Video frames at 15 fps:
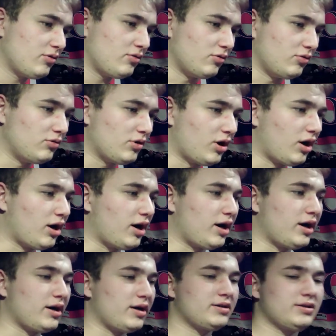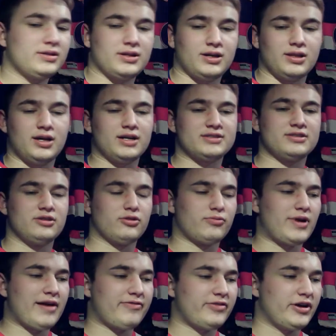Oh, got lost in the
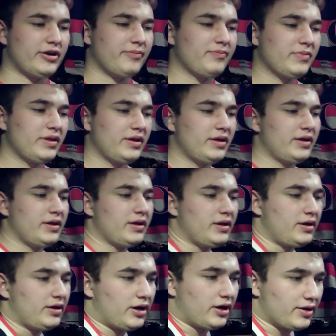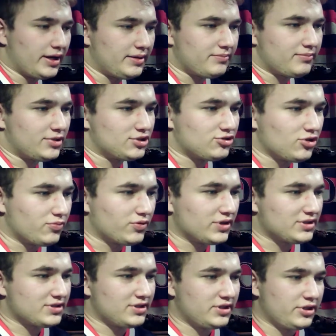ref there. All right, Montreal
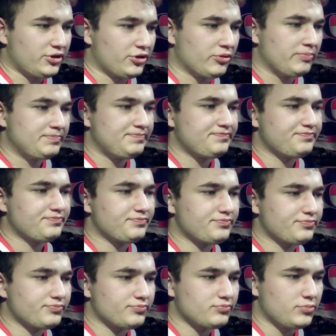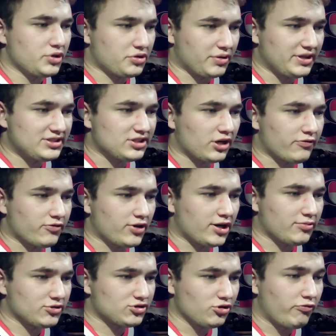breaks it in here. But great start for
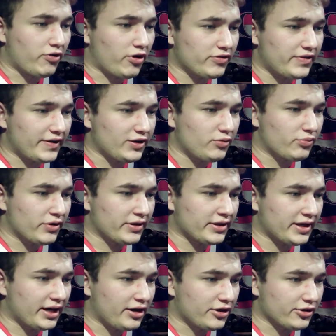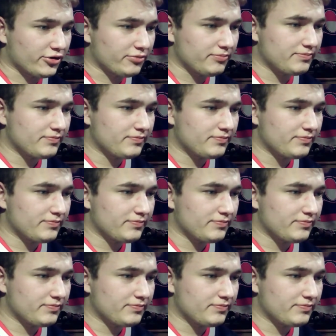Ottawa so far. Thank you, Brendan Gallagher.